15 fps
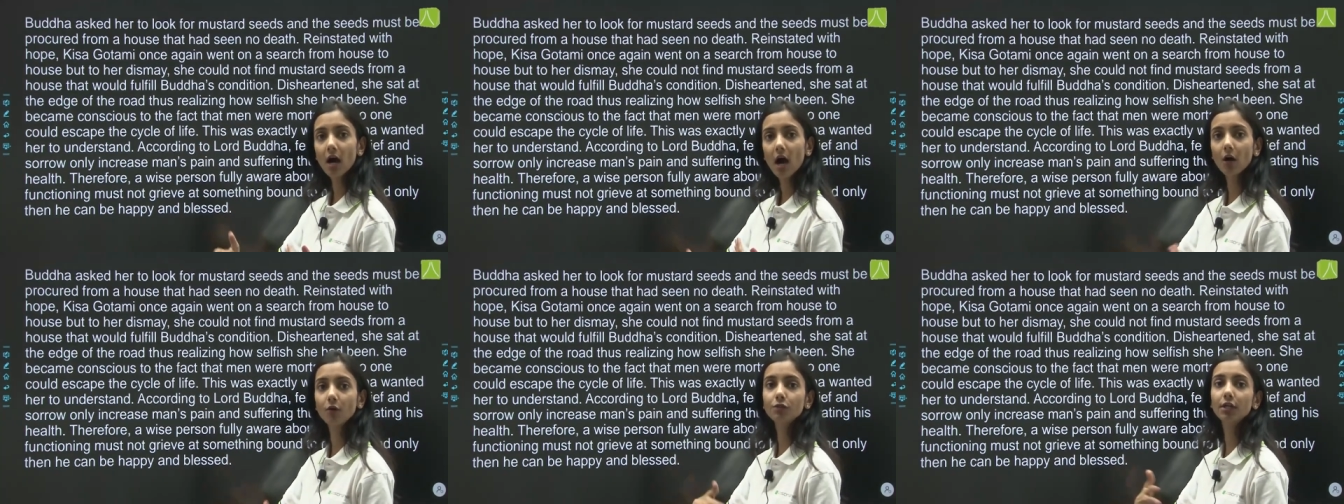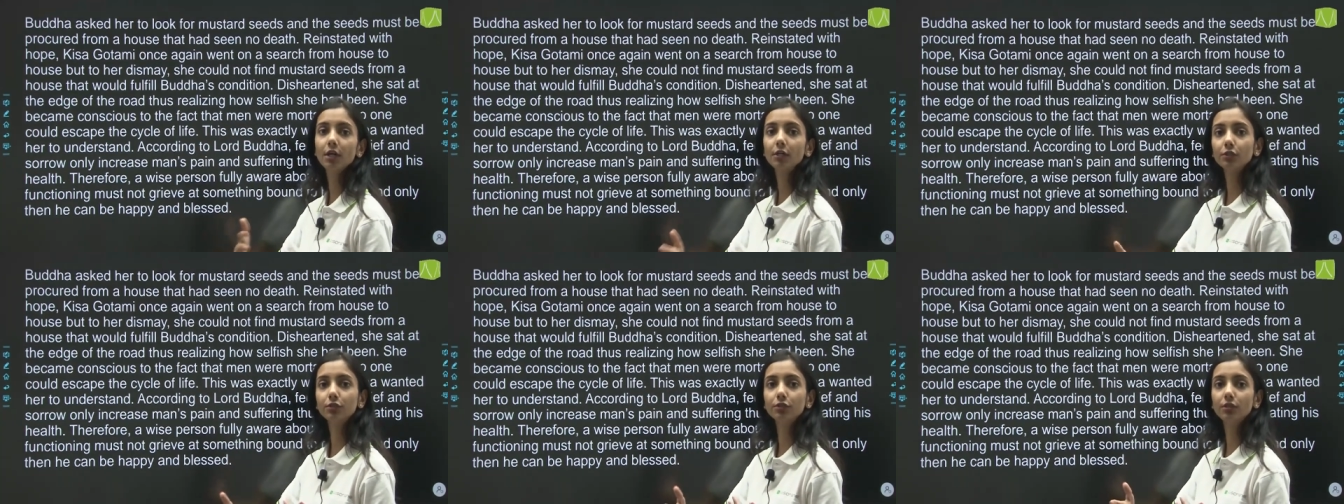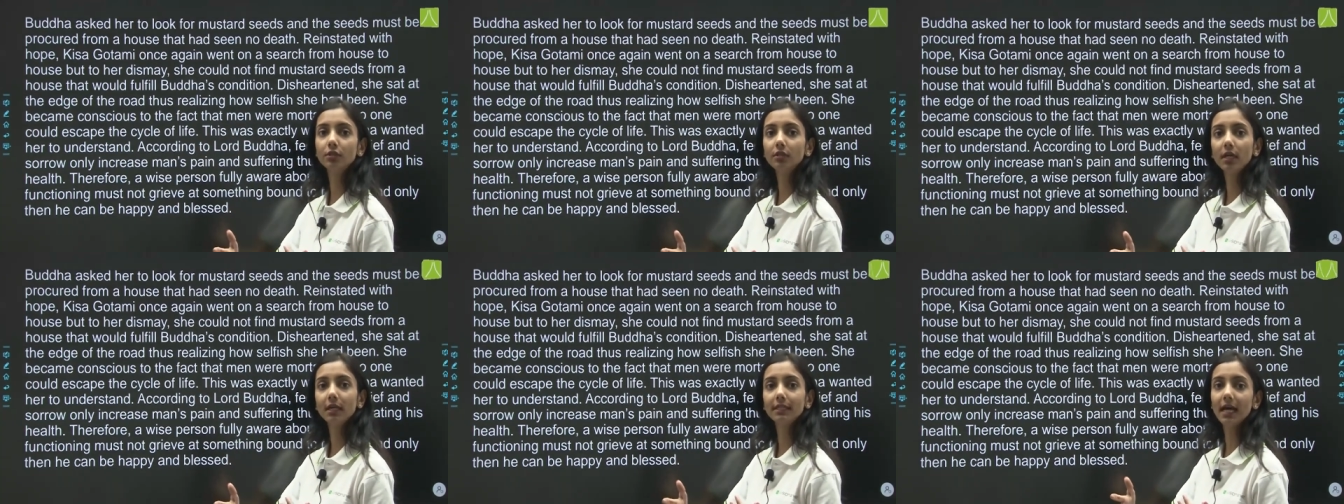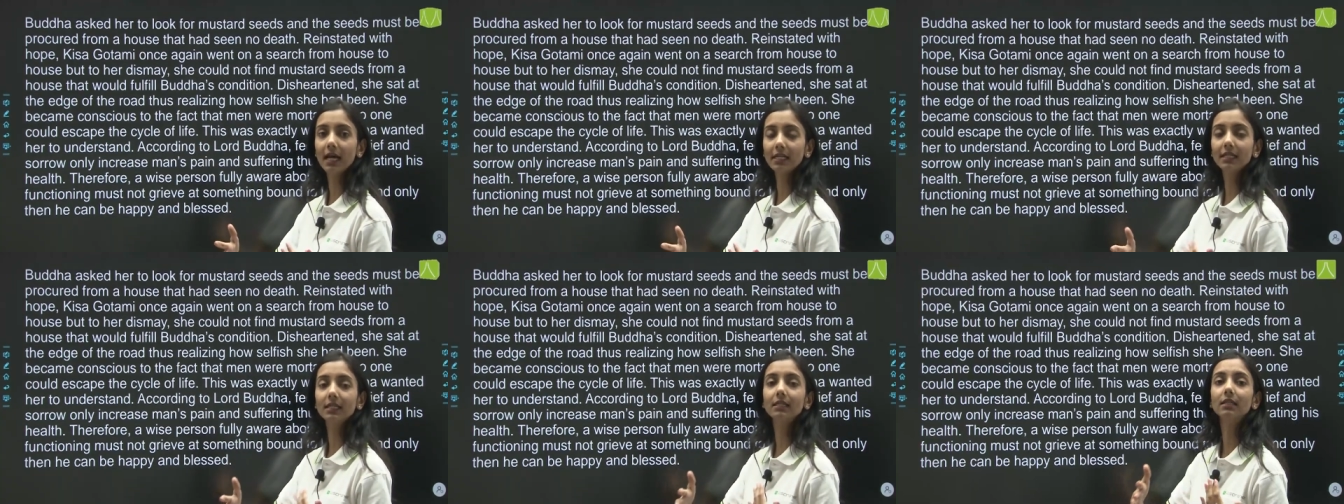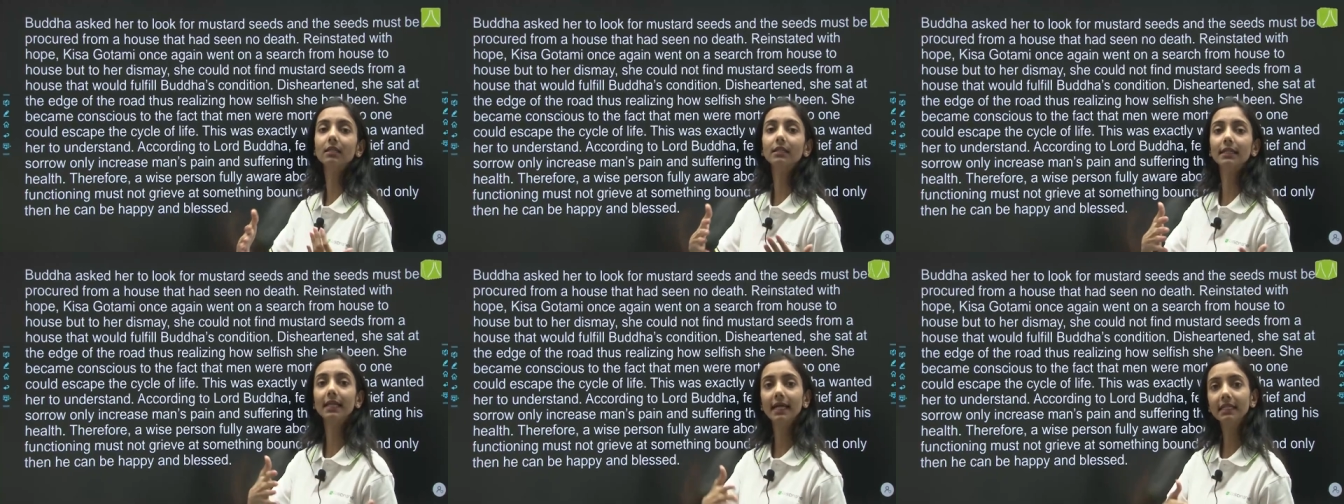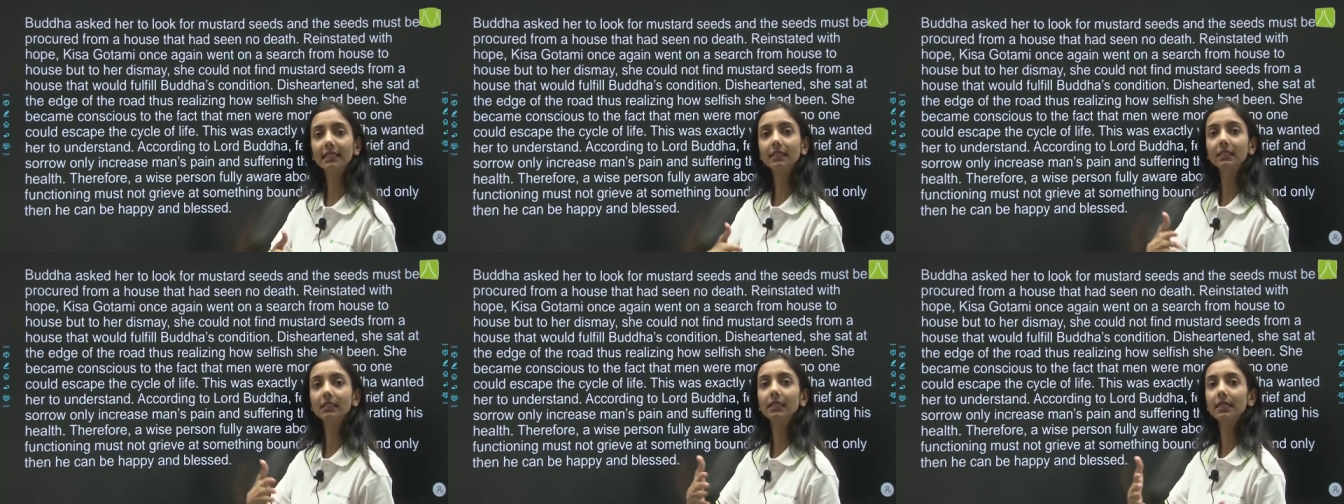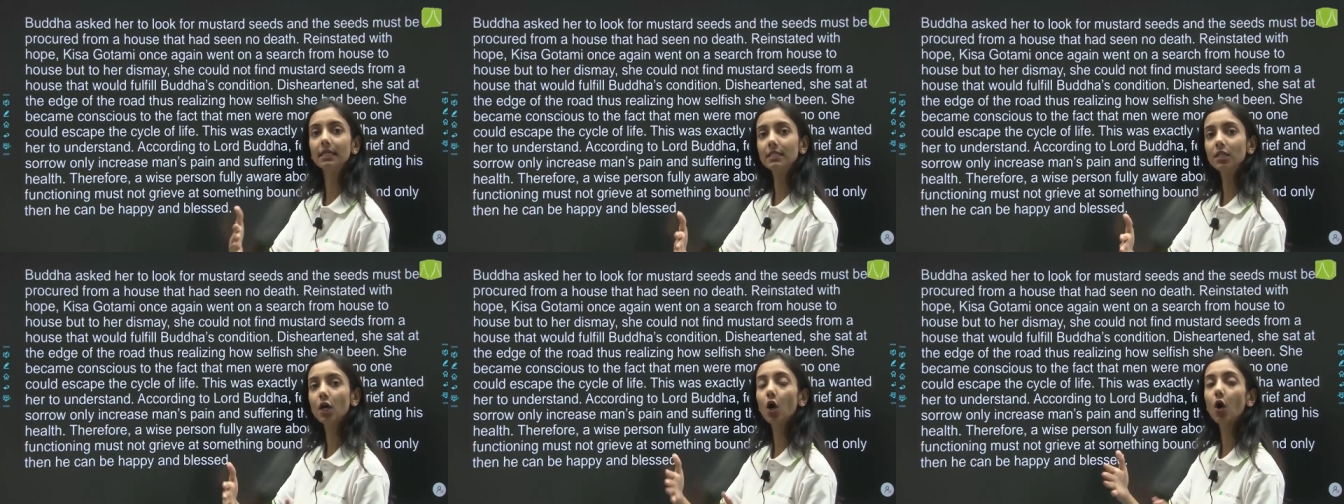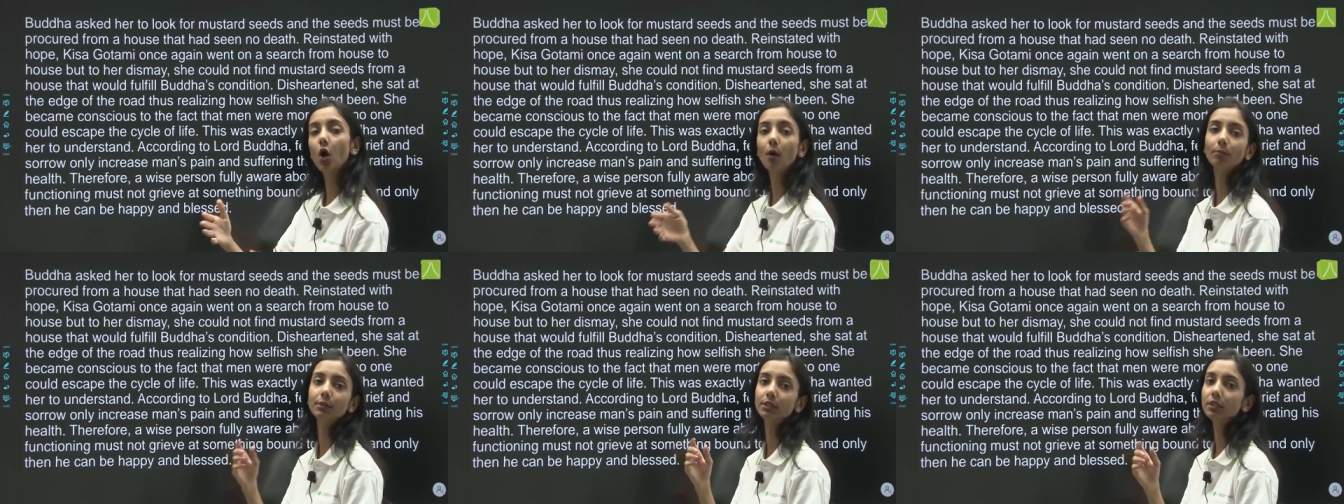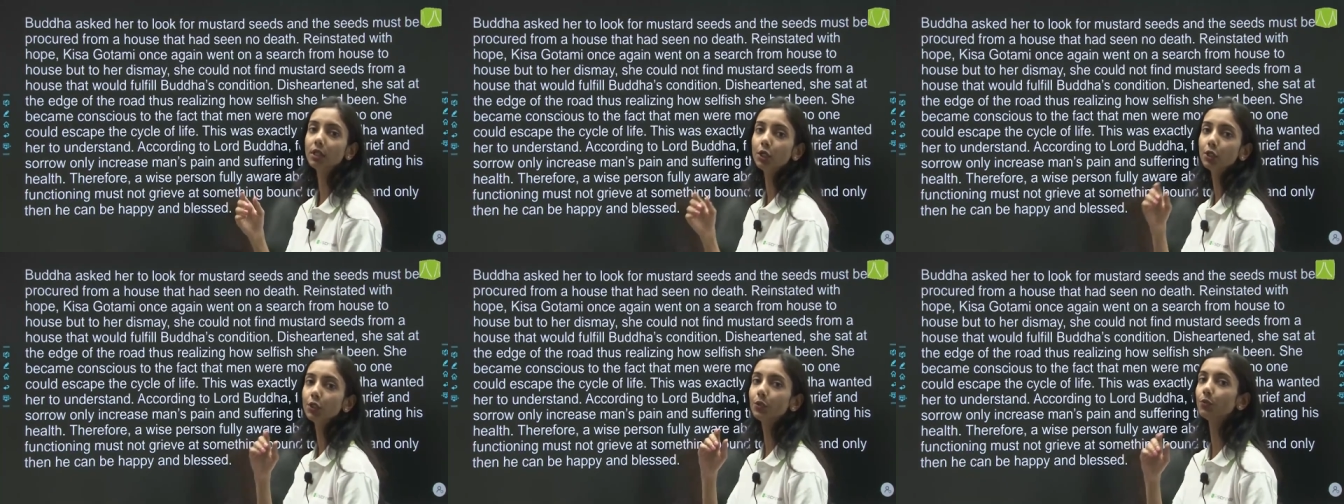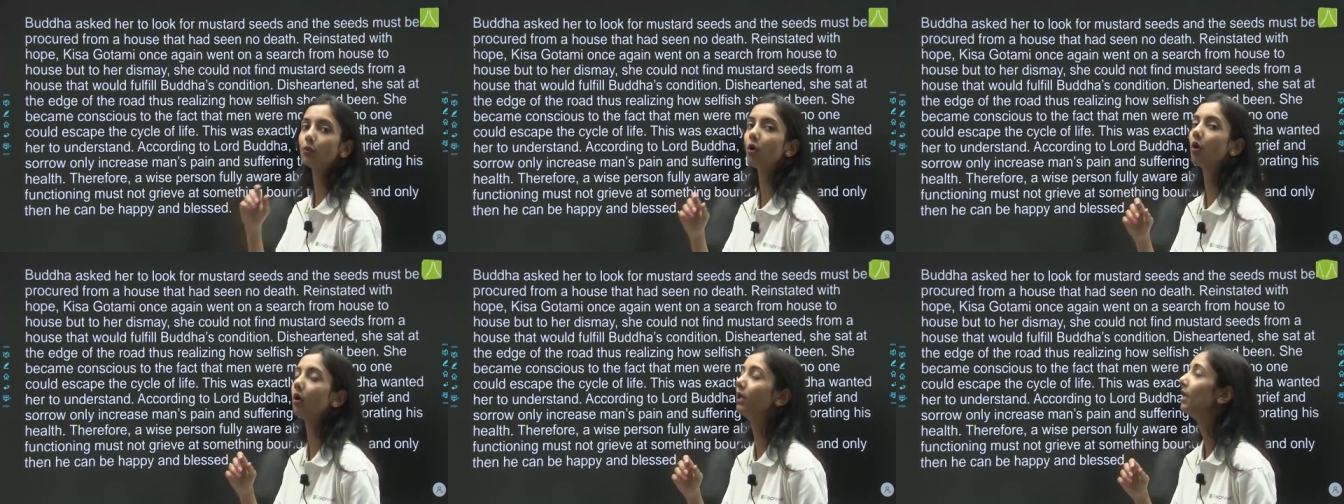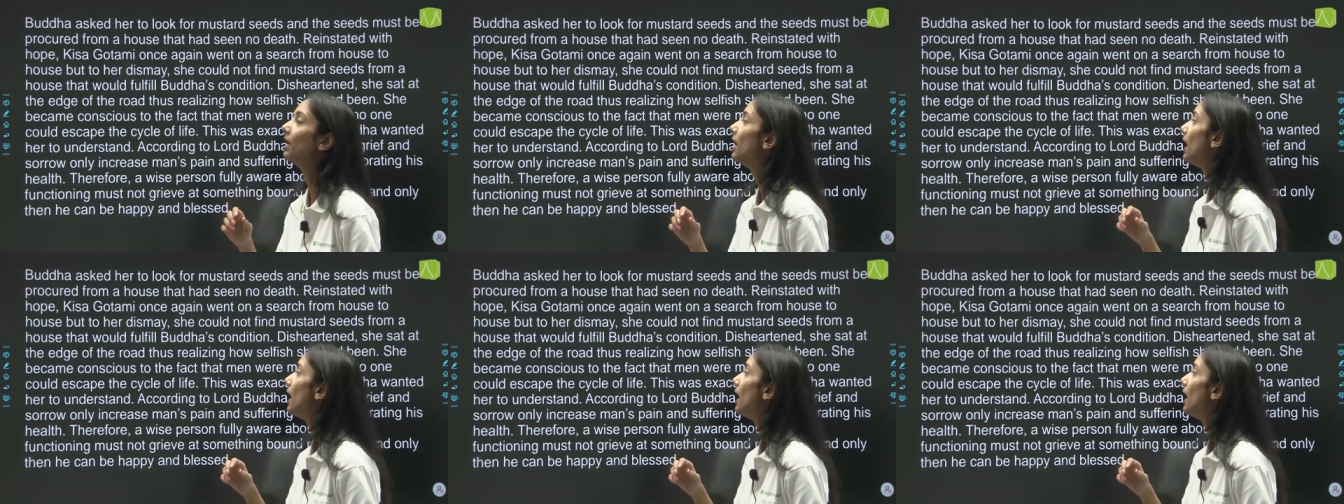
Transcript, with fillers: how she understood that death is common to all,